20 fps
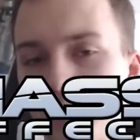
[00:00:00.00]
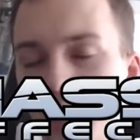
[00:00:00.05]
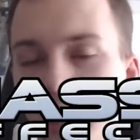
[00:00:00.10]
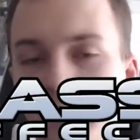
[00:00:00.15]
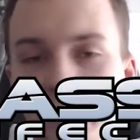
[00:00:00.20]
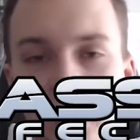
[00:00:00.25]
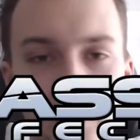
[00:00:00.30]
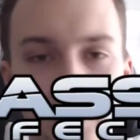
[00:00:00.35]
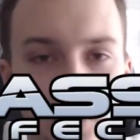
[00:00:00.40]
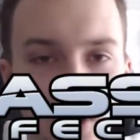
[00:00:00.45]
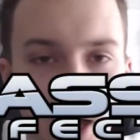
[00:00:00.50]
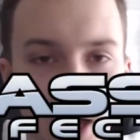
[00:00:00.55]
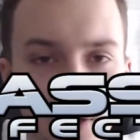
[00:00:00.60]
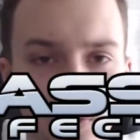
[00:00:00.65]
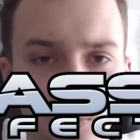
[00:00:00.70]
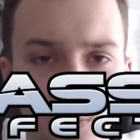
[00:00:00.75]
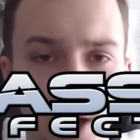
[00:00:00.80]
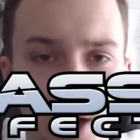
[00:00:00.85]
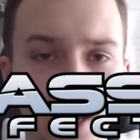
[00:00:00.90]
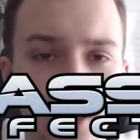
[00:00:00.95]
I've kept you
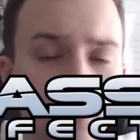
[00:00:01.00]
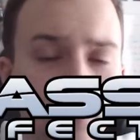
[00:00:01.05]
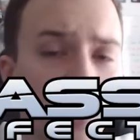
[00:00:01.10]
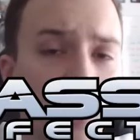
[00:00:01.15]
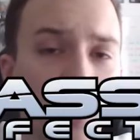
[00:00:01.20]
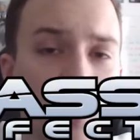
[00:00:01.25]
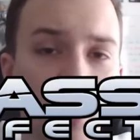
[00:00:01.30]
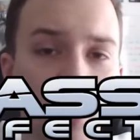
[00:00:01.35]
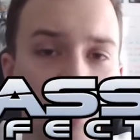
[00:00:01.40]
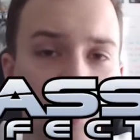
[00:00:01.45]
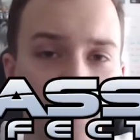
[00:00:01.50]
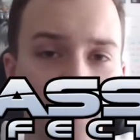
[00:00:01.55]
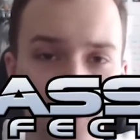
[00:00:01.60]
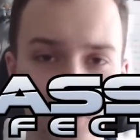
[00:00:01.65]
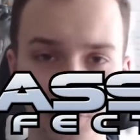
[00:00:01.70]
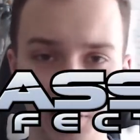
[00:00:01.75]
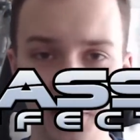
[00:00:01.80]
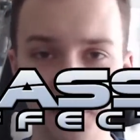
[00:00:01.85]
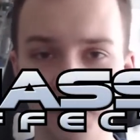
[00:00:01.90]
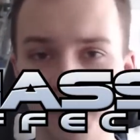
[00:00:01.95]
guys waiting long enough
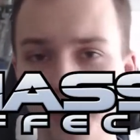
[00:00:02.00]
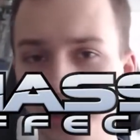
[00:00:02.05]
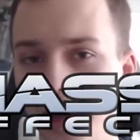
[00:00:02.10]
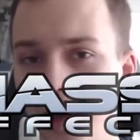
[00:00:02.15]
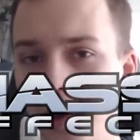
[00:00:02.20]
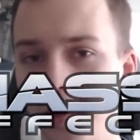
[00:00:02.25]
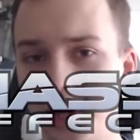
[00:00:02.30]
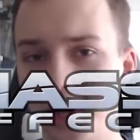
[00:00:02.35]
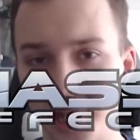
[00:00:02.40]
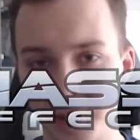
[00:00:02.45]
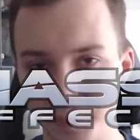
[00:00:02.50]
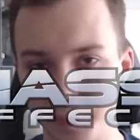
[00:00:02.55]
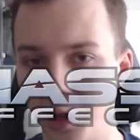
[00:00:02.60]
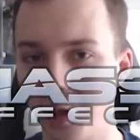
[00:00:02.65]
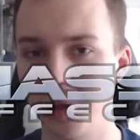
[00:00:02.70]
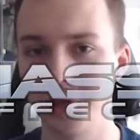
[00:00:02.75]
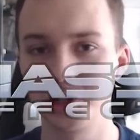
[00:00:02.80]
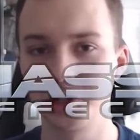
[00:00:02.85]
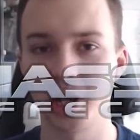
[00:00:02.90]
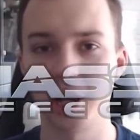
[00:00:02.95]
for that video, and I
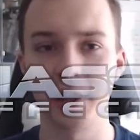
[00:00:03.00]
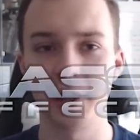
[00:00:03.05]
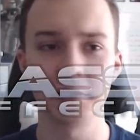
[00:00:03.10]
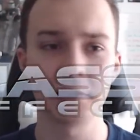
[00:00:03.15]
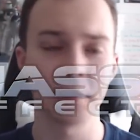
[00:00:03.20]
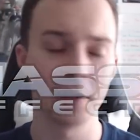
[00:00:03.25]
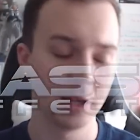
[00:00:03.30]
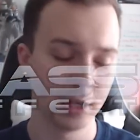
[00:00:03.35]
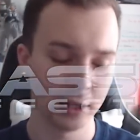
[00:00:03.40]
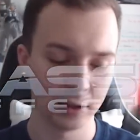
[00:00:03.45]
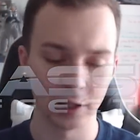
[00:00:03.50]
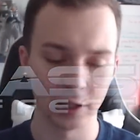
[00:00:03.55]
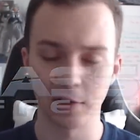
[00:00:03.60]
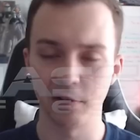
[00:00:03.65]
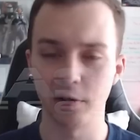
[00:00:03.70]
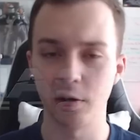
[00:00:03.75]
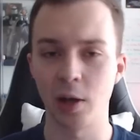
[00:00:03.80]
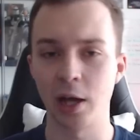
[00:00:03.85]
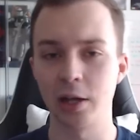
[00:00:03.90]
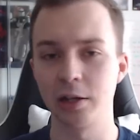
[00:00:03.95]
apologize. This
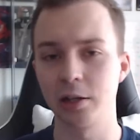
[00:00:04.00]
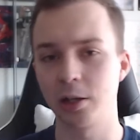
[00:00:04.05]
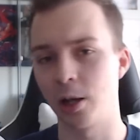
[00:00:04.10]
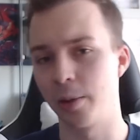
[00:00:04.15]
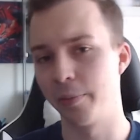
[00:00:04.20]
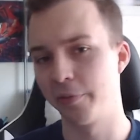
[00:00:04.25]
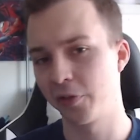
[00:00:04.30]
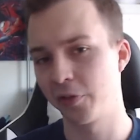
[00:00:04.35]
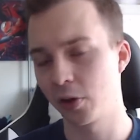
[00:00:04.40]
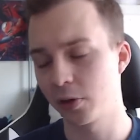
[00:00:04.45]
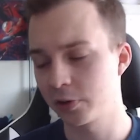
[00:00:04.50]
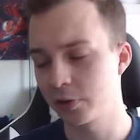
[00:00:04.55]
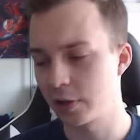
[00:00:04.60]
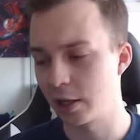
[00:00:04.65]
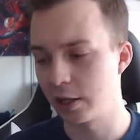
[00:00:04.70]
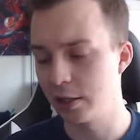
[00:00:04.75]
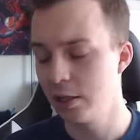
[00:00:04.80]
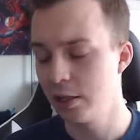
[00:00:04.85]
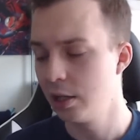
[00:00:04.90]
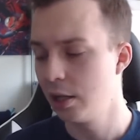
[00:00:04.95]
video had to come first,
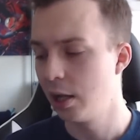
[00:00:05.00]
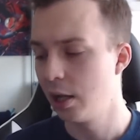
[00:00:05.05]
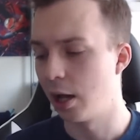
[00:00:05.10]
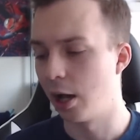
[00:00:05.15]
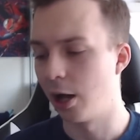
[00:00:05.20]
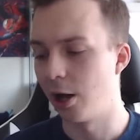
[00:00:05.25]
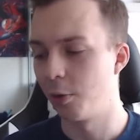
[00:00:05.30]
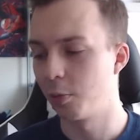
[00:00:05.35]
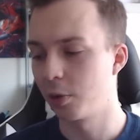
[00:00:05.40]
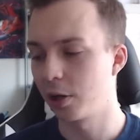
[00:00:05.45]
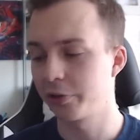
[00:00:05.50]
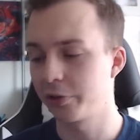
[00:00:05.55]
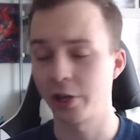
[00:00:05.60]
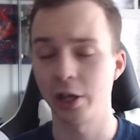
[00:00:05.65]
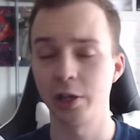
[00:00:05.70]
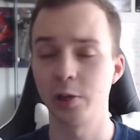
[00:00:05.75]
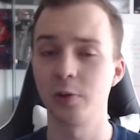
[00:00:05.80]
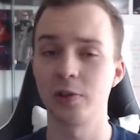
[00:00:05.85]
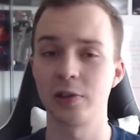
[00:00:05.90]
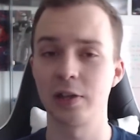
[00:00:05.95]
and uh, what I'll
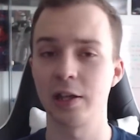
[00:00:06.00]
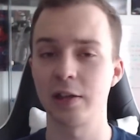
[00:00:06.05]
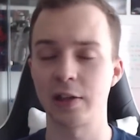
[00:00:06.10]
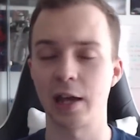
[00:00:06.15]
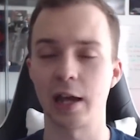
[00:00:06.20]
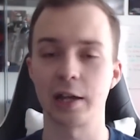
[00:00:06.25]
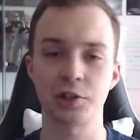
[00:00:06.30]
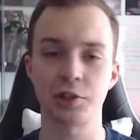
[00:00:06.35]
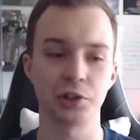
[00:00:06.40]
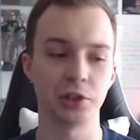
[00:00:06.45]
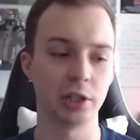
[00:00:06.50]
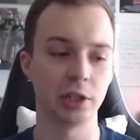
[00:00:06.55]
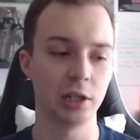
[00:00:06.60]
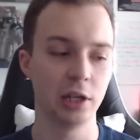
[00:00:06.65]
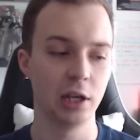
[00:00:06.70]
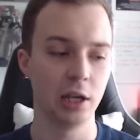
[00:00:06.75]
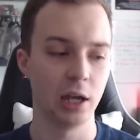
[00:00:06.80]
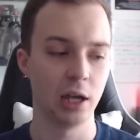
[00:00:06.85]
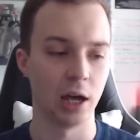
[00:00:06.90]
tell you is this, actually.